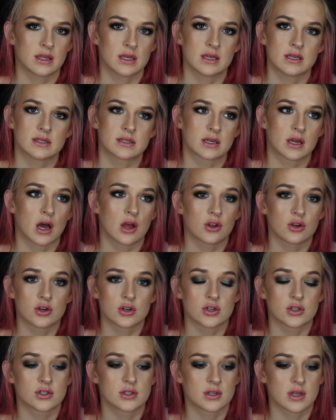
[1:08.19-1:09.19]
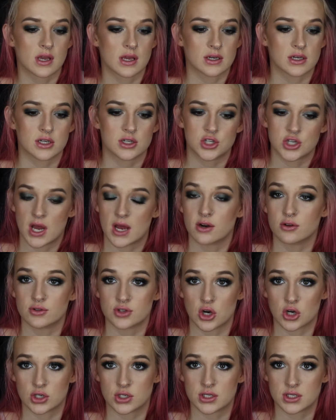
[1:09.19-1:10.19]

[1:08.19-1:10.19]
These colors and shadows are